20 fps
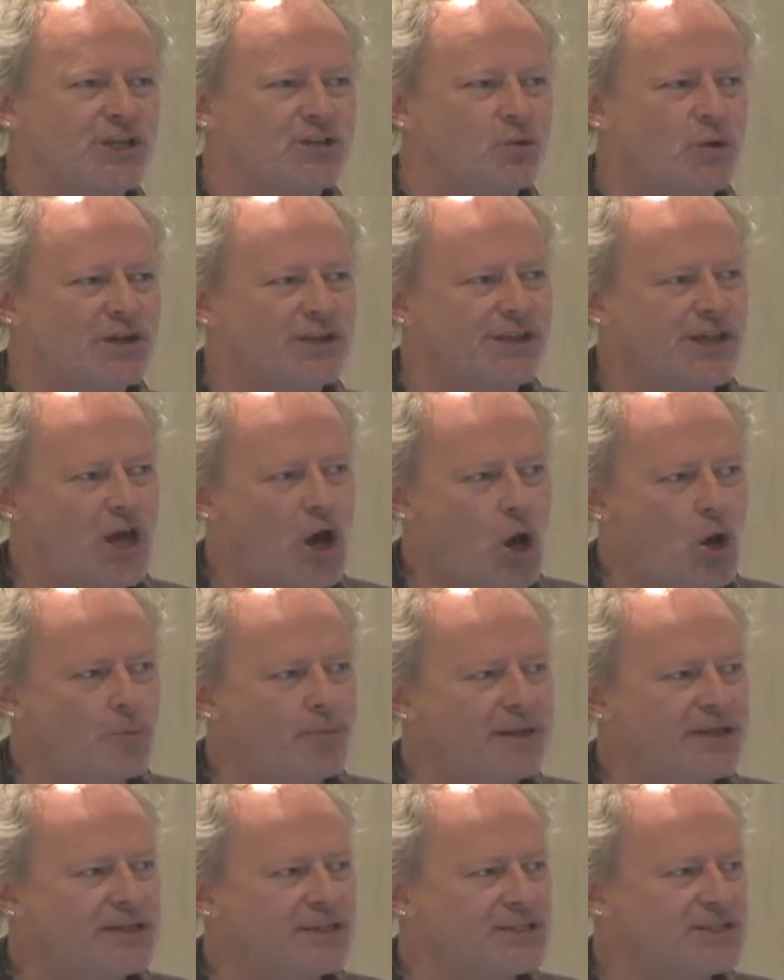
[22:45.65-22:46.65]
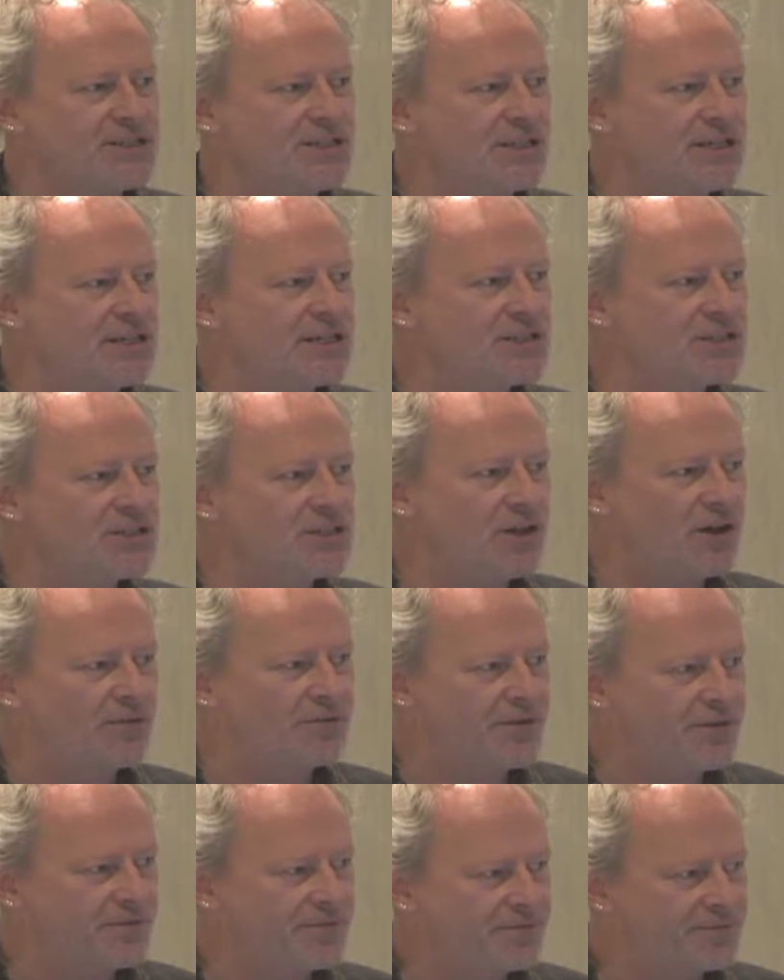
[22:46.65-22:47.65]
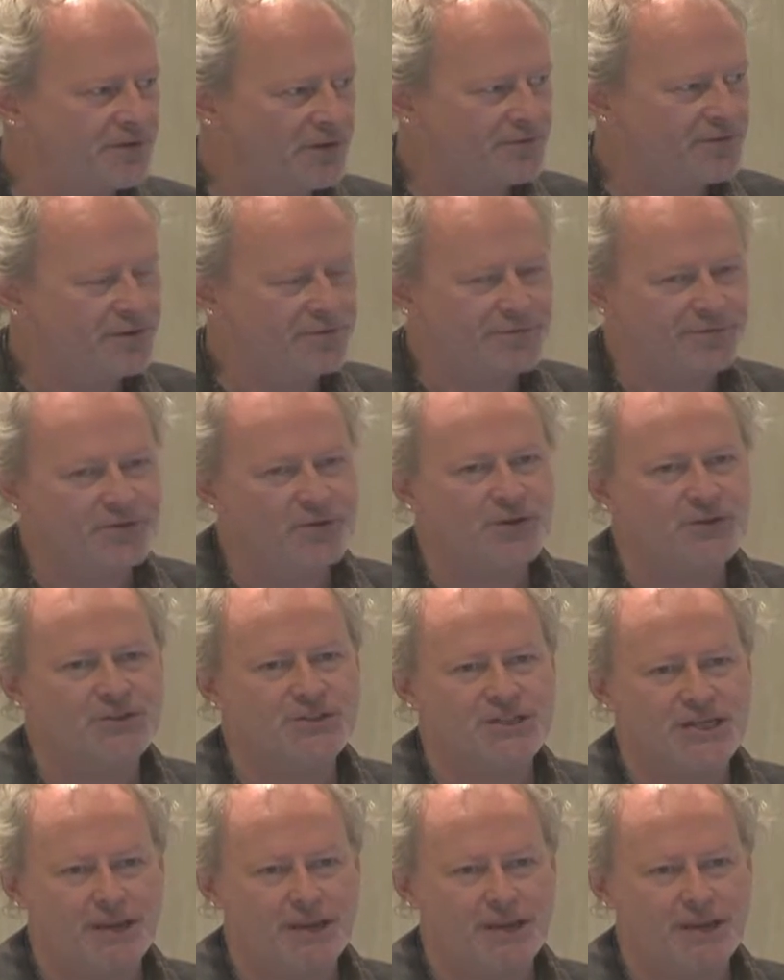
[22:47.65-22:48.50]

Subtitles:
one of the opening scenes of the first